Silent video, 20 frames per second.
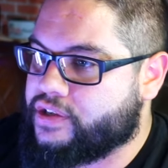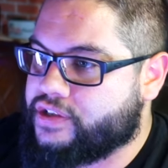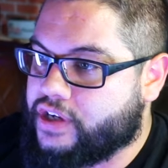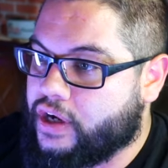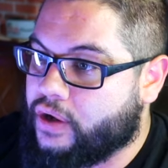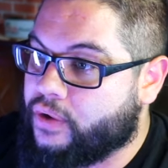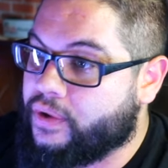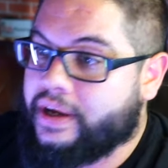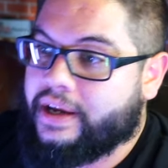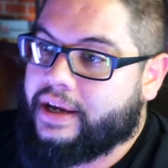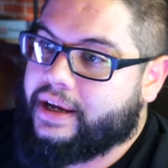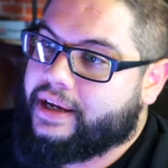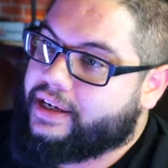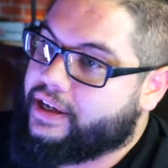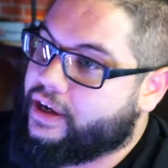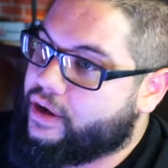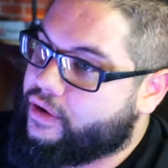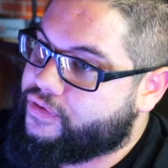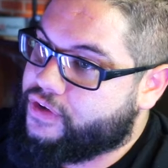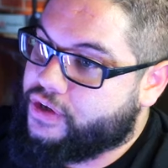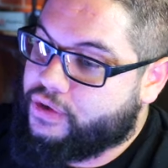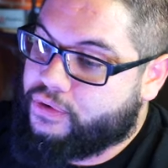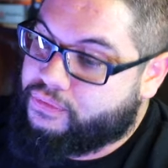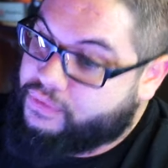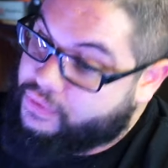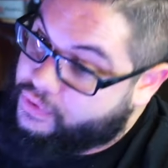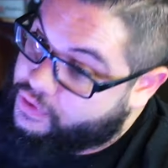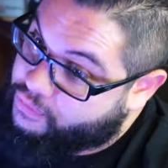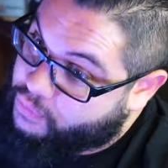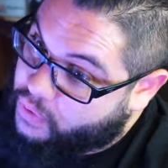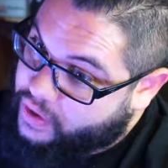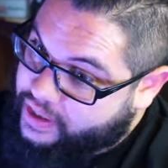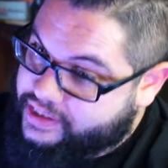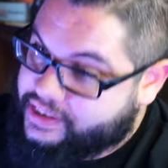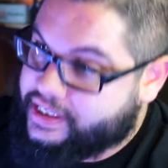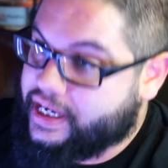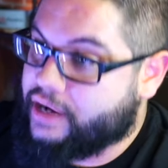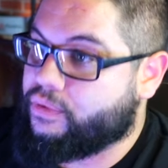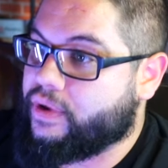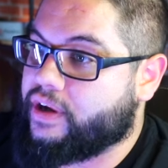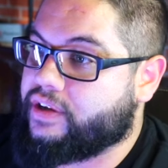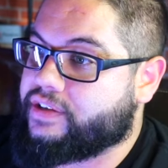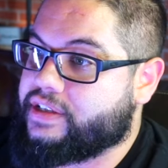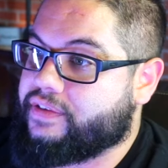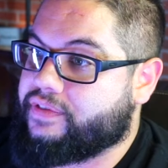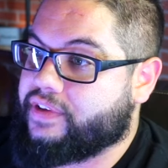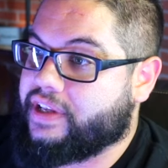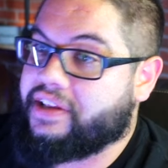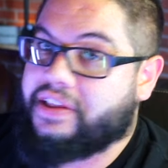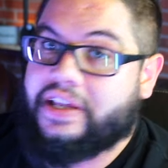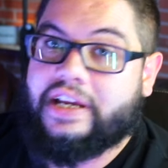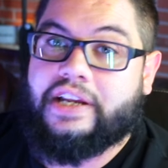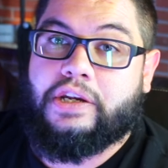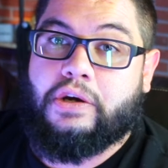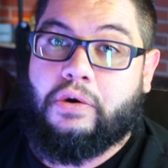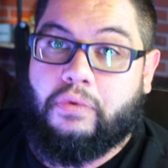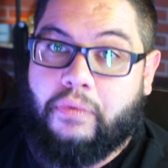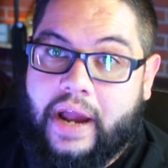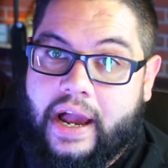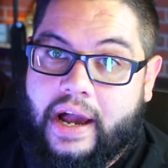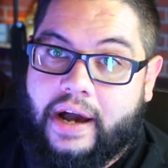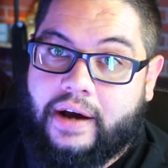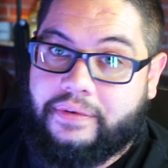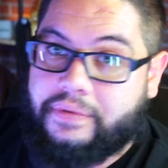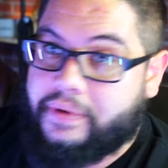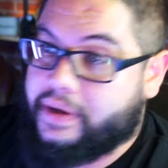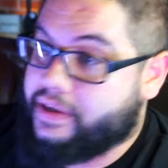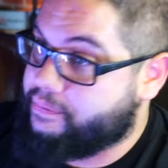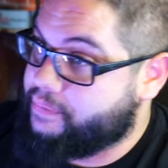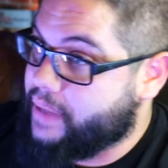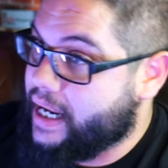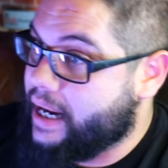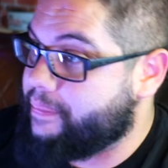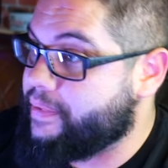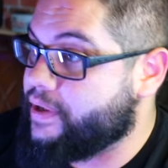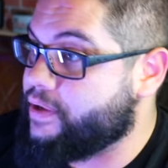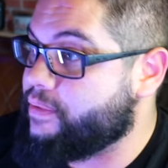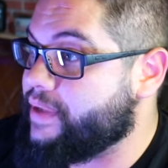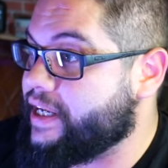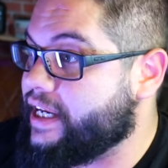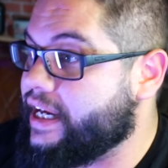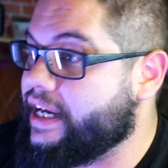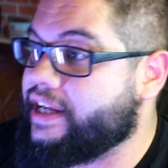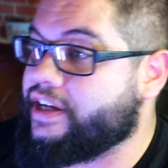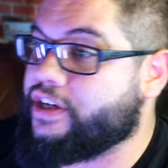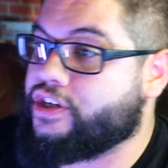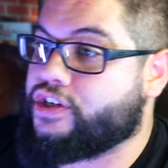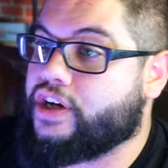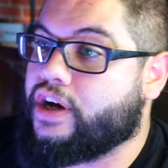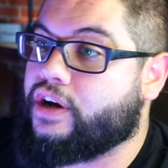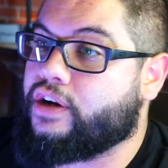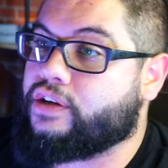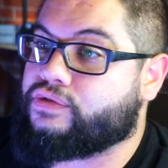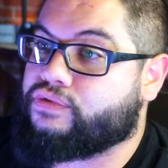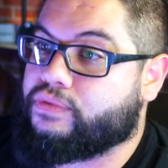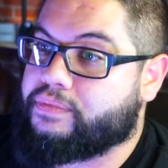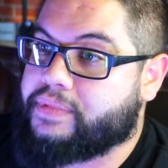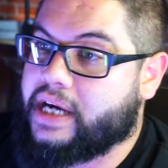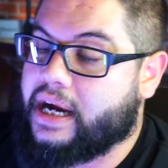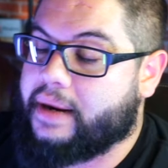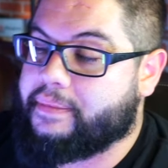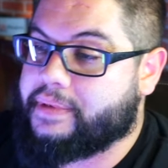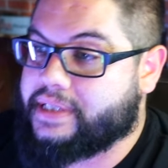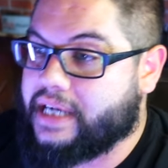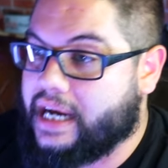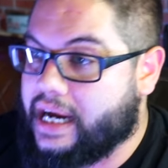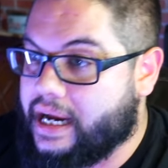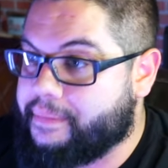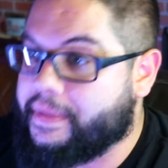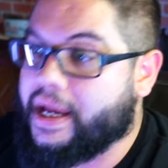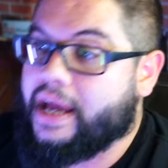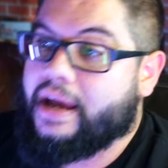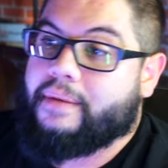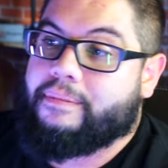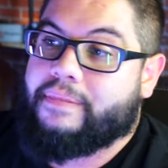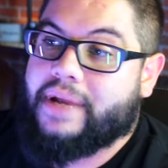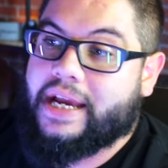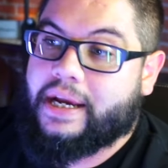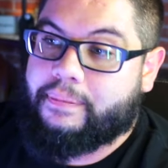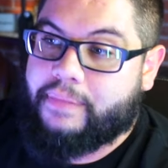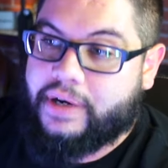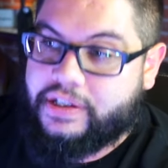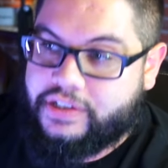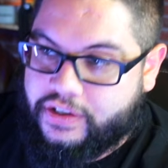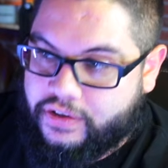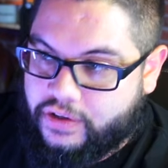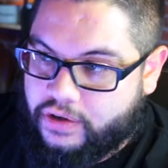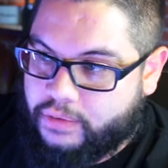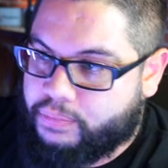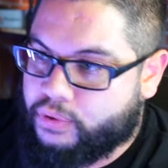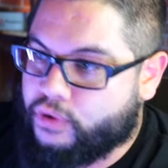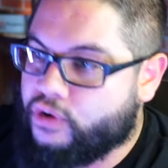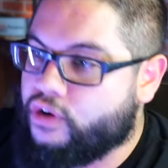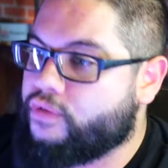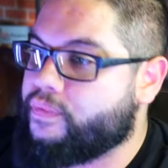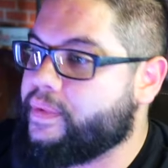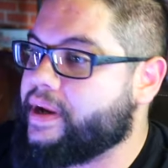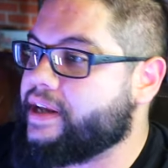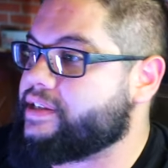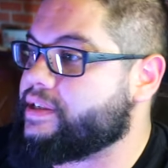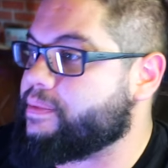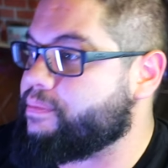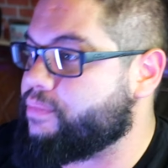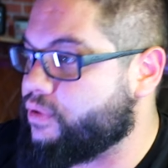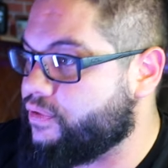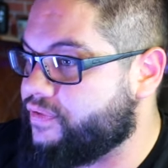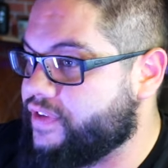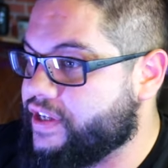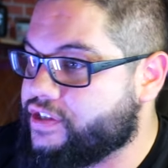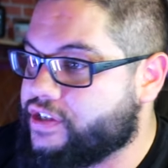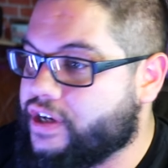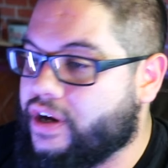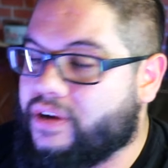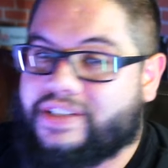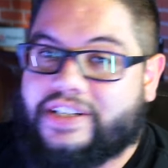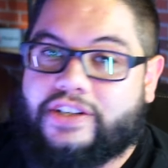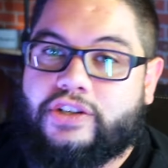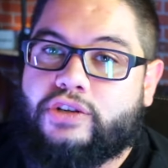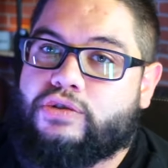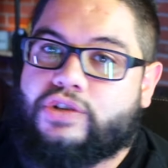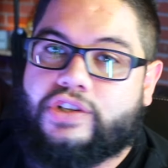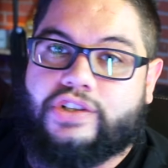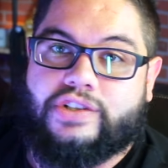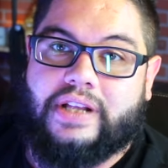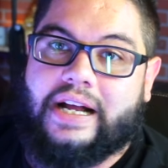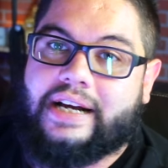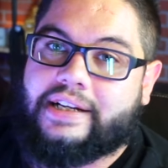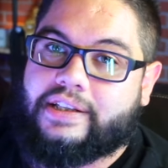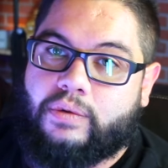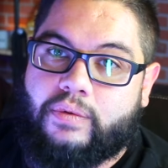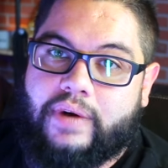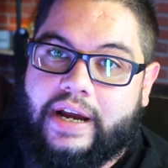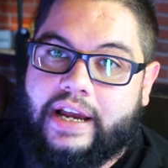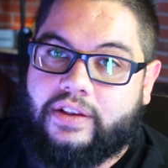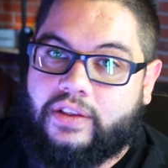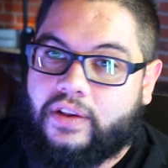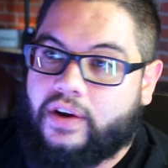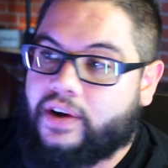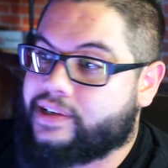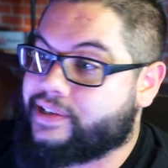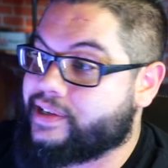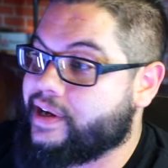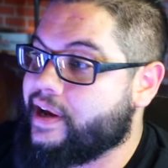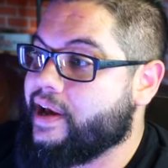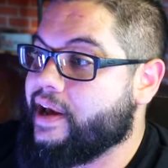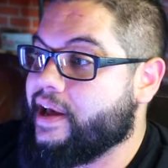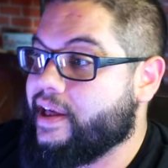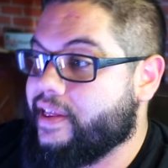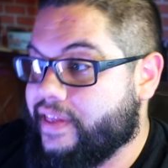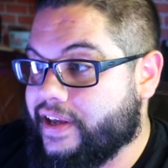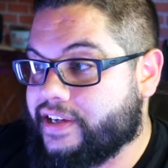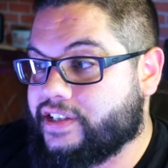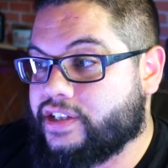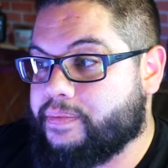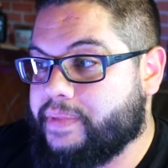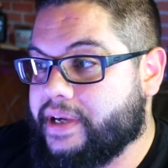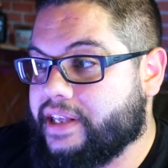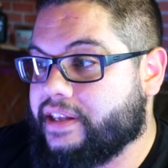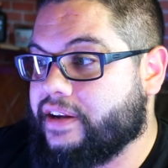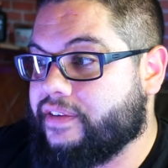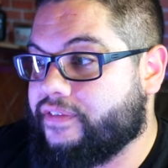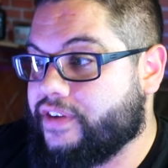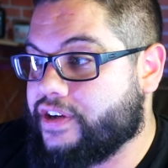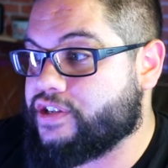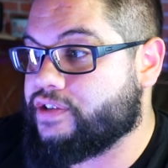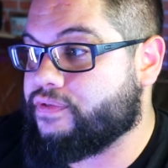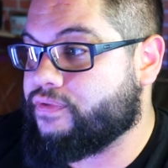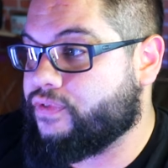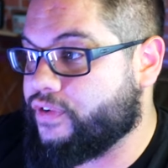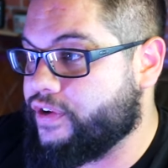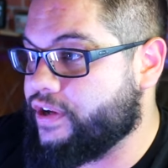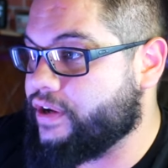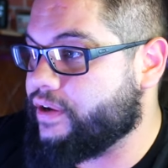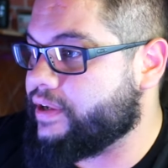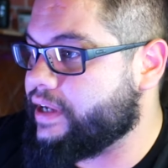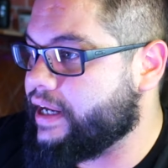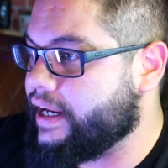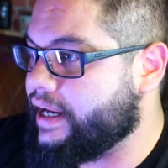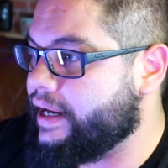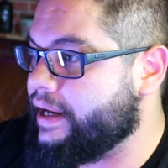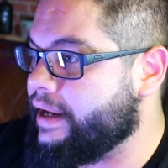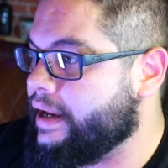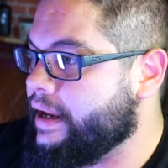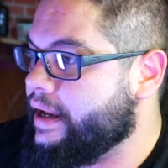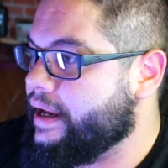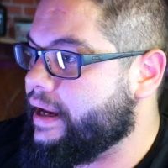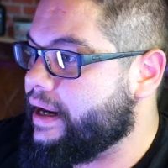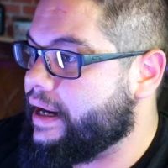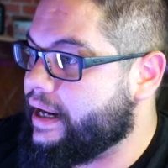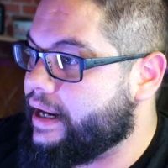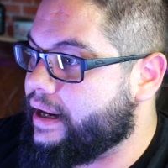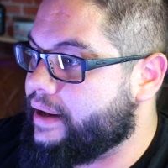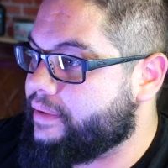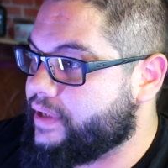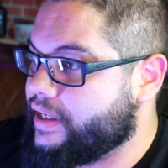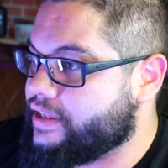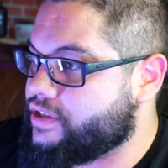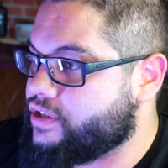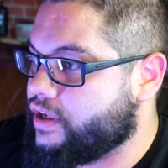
So, you know, if you do you want to stay relatively lean year-round and pop into bikini shows from time to time, make muscular improvements, improve these zones, and you just like the way it looks, this could be the division for you, okay? Uh, let's